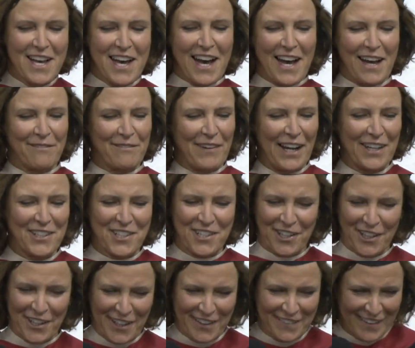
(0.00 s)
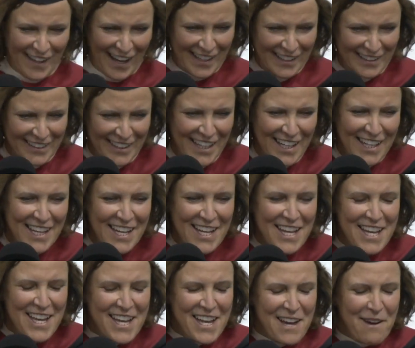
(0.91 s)
I'm not sure exactly.
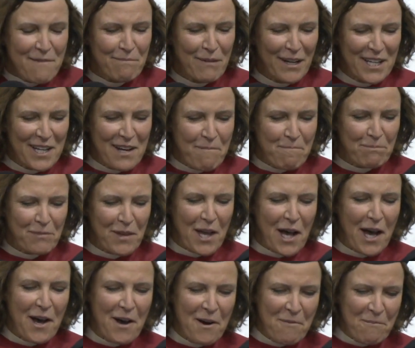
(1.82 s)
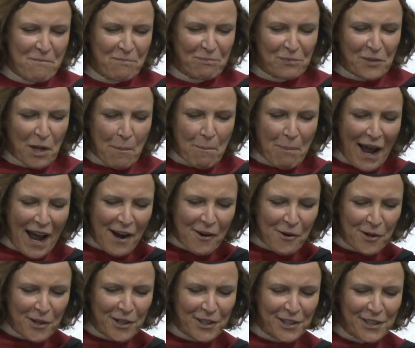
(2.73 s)
But um,
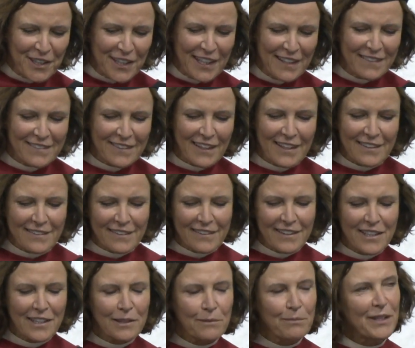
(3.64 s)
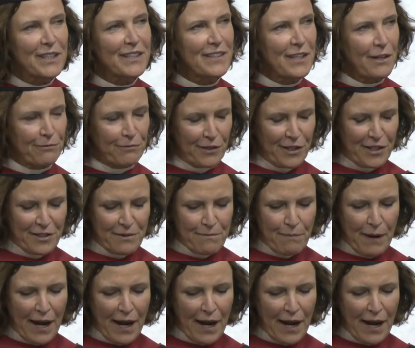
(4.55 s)
power, it's, it's a little bit different.